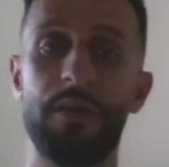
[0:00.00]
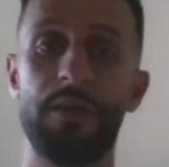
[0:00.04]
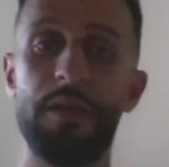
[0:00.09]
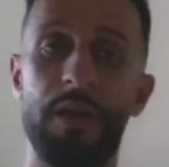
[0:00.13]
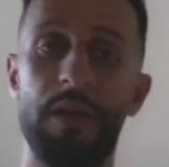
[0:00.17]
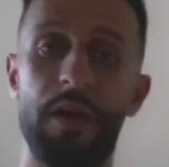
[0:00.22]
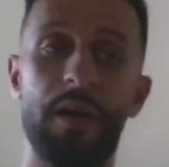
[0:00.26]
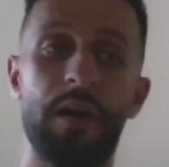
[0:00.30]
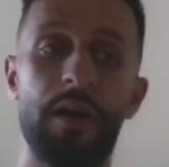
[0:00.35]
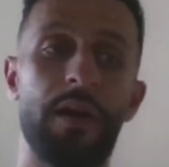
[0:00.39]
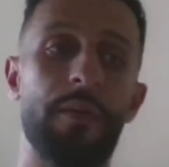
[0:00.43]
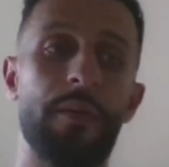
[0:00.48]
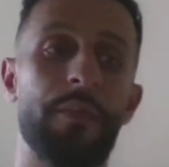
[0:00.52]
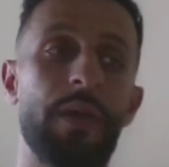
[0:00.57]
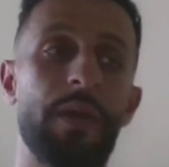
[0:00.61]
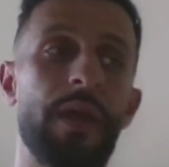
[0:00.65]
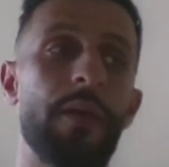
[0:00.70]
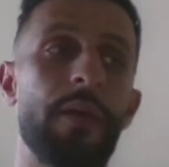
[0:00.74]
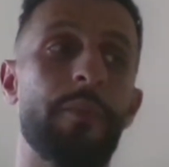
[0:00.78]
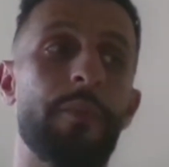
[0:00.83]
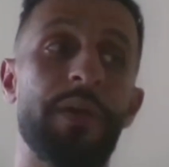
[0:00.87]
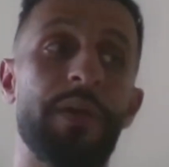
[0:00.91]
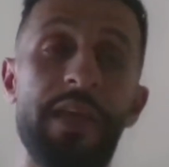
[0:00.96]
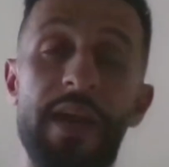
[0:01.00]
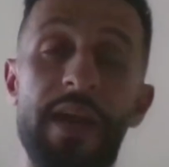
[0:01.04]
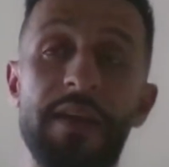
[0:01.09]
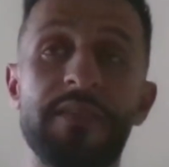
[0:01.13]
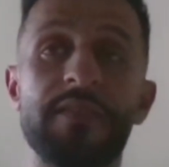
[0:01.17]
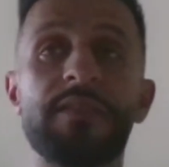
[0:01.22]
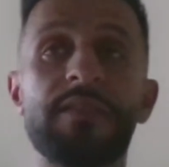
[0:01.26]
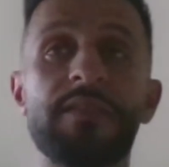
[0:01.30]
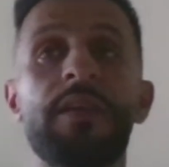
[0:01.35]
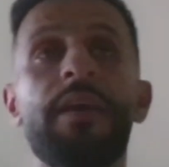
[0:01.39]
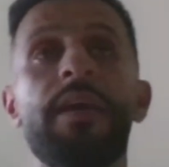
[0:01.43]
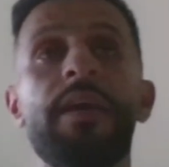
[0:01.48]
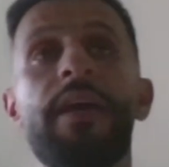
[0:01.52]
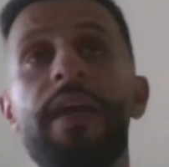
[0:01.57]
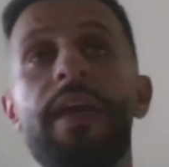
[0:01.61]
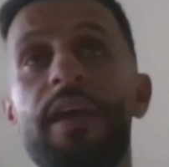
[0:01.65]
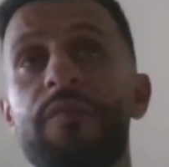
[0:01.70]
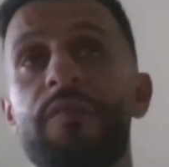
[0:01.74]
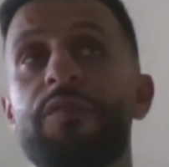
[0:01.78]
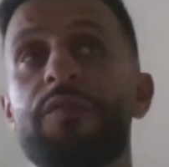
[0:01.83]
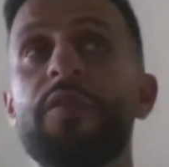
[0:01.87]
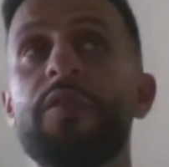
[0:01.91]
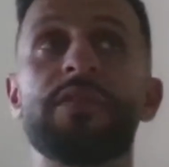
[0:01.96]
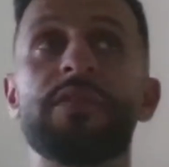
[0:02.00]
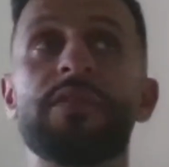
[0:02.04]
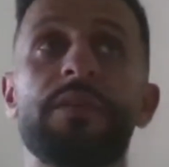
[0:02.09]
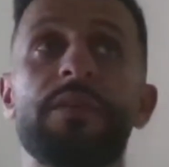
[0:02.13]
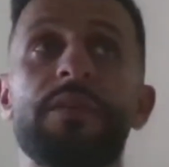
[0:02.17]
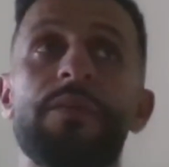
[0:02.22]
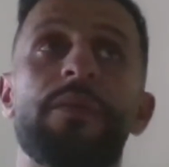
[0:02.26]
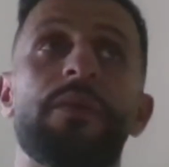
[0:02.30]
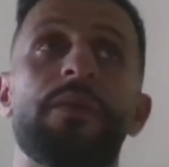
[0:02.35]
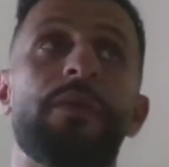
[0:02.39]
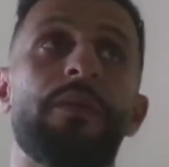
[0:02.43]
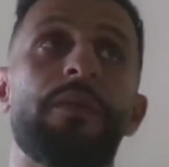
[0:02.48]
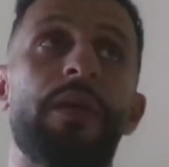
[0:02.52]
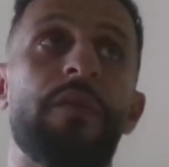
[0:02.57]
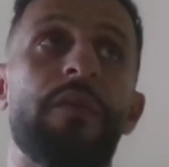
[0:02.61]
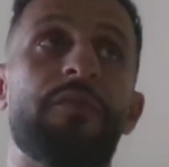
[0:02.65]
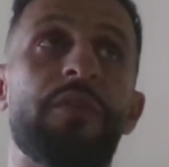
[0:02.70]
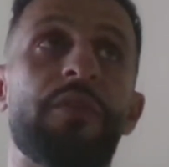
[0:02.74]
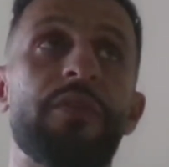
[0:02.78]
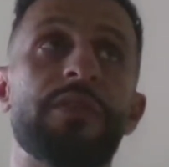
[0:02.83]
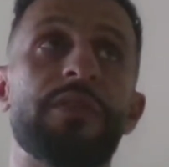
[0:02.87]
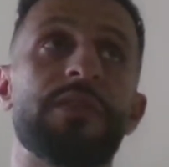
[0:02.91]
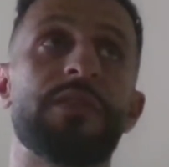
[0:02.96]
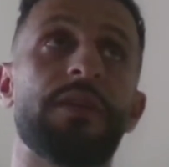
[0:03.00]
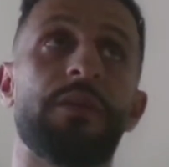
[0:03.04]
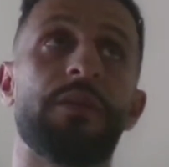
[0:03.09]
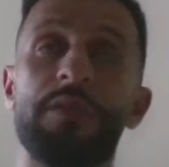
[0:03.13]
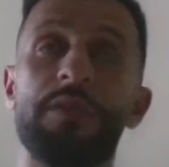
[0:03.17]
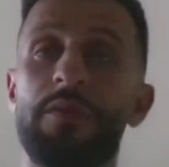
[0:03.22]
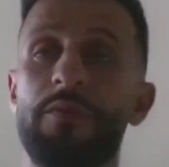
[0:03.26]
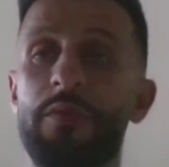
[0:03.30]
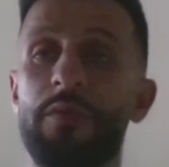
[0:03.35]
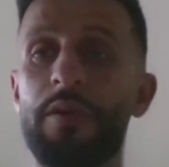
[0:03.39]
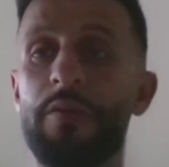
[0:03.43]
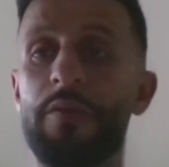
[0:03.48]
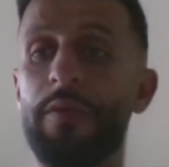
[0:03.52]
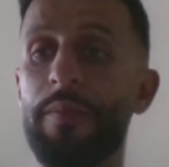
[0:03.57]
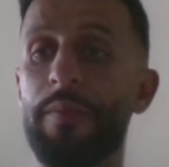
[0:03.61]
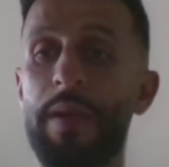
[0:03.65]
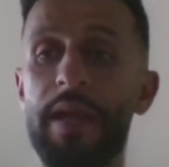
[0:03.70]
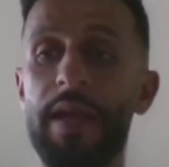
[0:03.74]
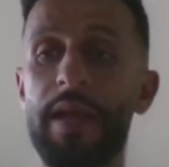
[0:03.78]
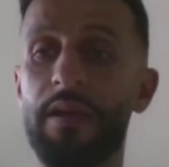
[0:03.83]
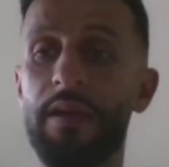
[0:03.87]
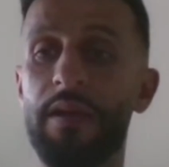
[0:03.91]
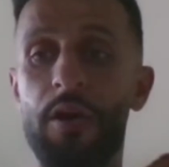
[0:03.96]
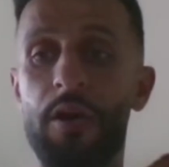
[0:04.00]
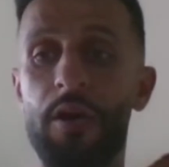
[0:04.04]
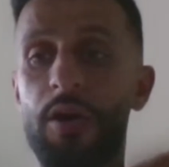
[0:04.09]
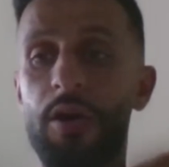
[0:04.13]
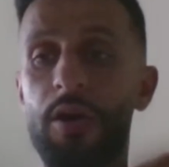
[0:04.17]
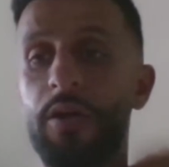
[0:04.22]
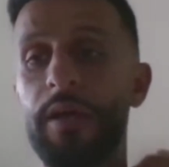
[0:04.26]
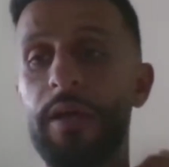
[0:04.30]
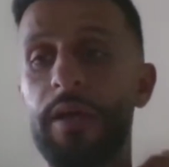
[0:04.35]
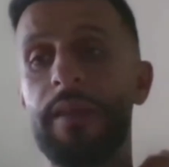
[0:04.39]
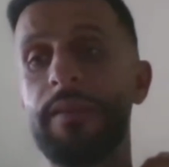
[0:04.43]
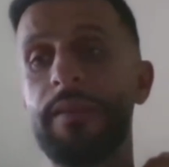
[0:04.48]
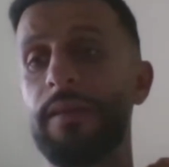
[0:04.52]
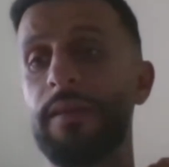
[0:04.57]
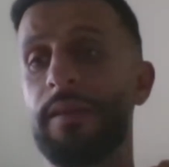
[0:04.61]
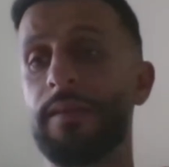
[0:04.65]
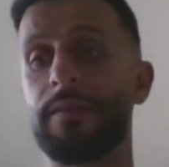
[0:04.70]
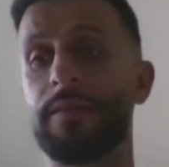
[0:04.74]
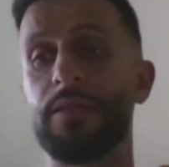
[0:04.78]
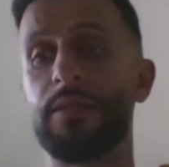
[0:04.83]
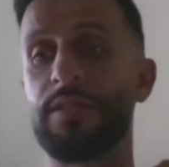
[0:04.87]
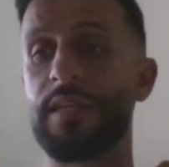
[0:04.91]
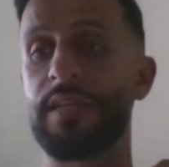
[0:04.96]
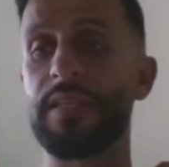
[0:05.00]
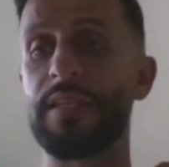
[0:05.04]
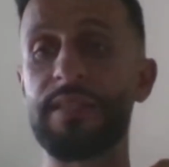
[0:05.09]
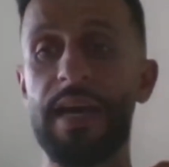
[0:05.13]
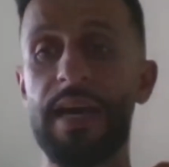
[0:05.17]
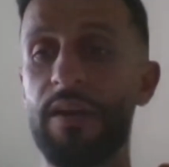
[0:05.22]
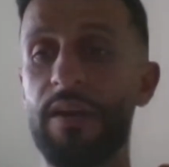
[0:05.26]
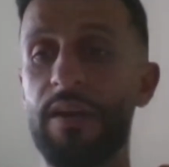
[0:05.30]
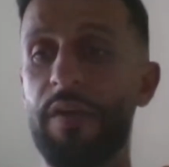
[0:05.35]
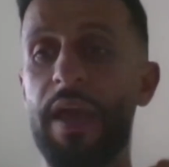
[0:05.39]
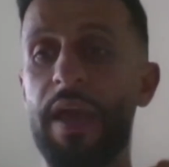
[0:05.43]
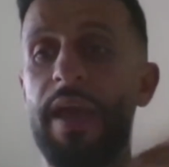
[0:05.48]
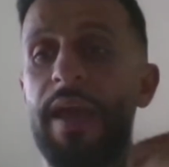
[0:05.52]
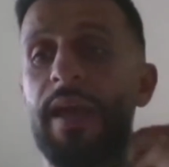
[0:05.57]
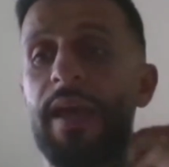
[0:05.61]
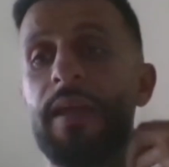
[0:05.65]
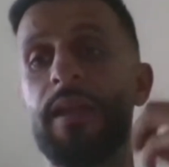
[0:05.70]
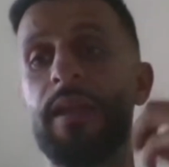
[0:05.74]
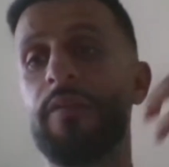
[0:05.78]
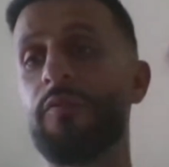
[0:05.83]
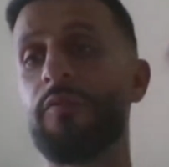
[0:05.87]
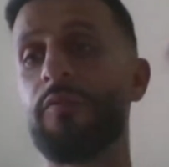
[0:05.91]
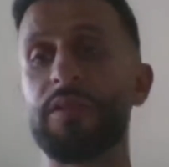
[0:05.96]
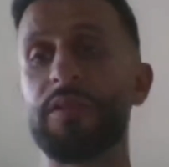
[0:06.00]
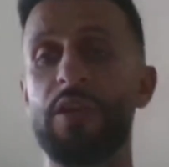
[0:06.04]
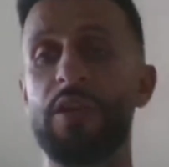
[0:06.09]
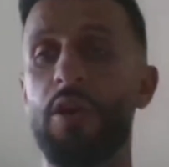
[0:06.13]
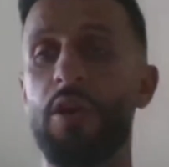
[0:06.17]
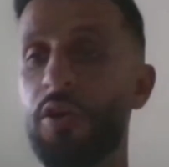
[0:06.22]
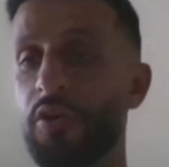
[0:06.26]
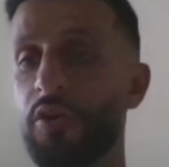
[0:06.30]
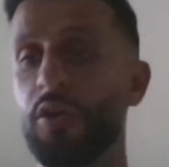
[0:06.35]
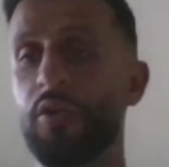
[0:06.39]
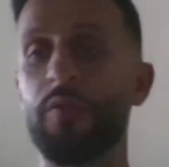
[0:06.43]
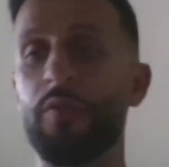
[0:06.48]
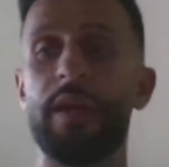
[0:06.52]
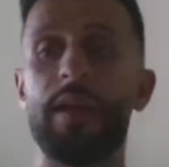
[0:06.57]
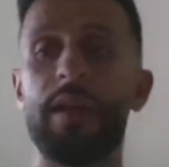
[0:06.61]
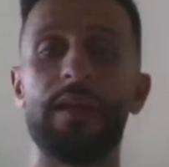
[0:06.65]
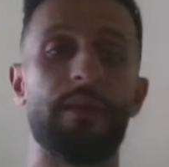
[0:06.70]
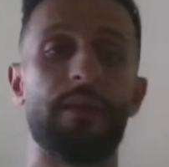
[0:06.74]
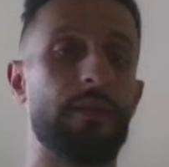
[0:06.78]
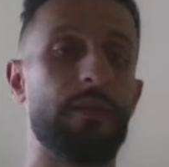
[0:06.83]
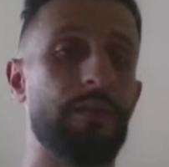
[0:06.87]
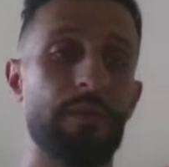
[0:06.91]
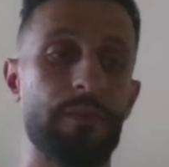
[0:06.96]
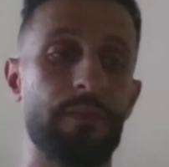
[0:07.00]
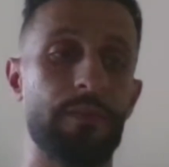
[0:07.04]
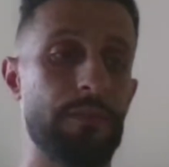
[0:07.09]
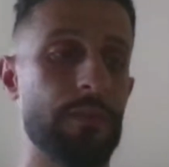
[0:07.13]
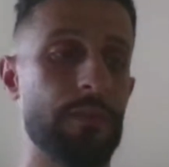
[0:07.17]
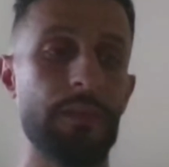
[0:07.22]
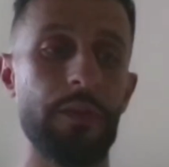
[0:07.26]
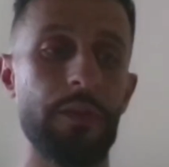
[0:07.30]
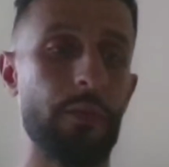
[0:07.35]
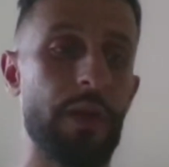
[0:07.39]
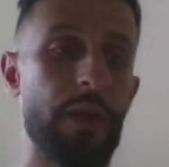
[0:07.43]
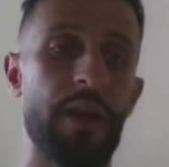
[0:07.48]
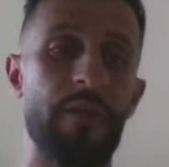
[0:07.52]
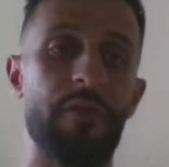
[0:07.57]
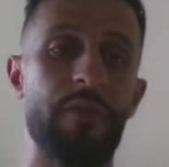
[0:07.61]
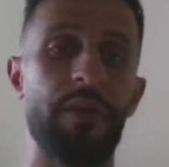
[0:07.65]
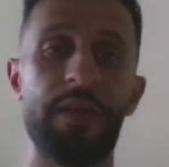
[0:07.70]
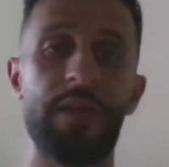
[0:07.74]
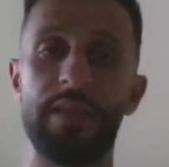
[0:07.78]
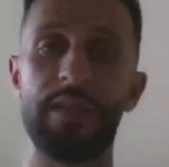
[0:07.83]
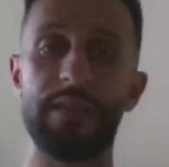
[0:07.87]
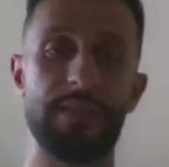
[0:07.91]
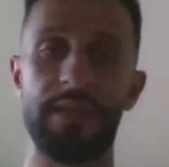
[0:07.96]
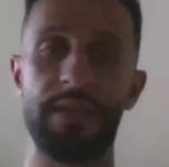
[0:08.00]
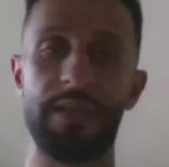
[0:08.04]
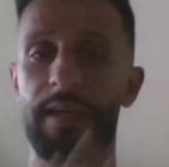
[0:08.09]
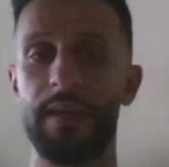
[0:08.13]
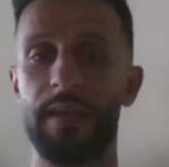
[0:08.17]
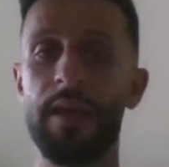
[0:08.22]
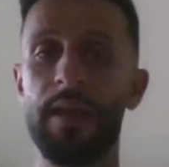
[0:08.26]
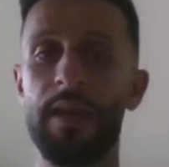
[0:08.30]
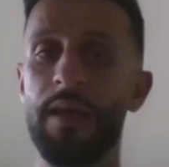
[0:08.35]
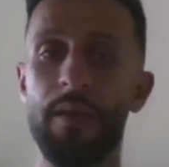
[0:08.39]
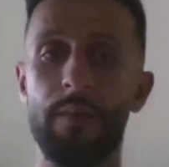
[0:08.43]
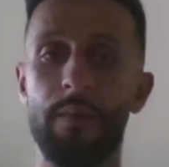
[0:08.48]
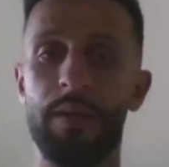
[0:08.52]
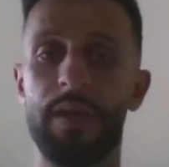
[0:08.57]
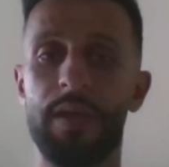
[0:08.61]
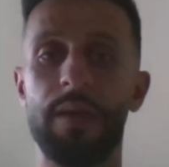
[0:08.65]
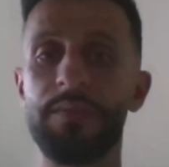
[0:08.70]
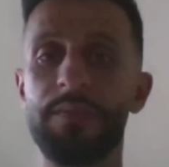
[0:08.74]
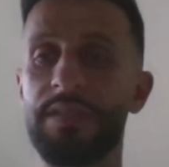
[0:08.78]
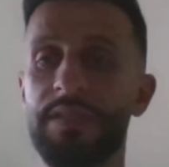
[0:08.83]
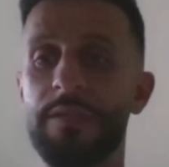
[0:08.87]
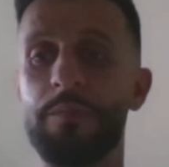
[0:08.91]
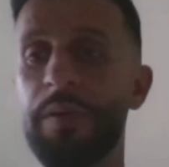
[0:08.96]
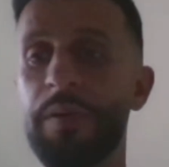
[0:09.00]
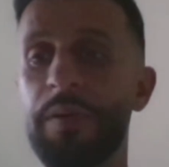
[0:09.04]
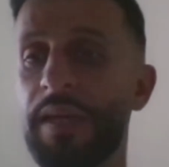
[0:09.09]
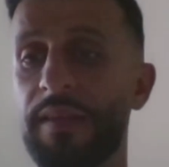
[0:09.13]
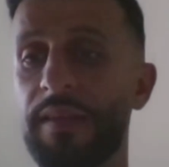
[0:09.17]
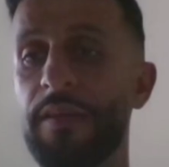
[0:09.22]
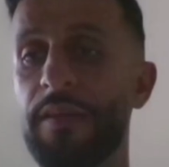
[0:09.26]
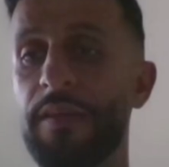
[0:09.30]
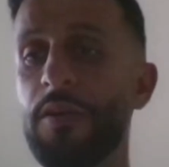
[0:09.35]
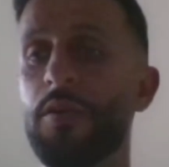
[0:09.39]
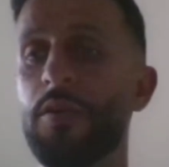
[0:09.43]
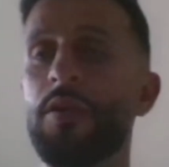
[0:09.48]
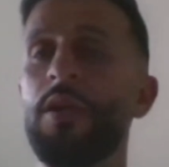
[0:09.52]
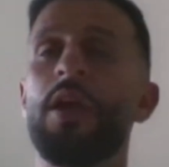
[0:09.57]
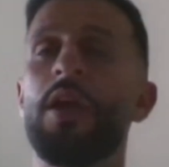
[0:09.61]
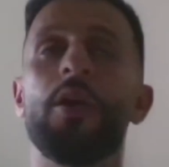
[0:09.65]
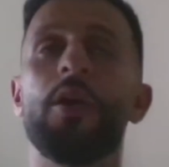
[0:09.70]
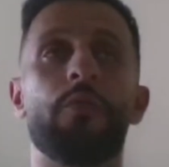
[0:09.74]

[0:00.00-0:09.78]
But yes, if there's a if there's something where we make a call and it just gets out of hand, everyone's arguing, whatever, it gets like becomes this big deal.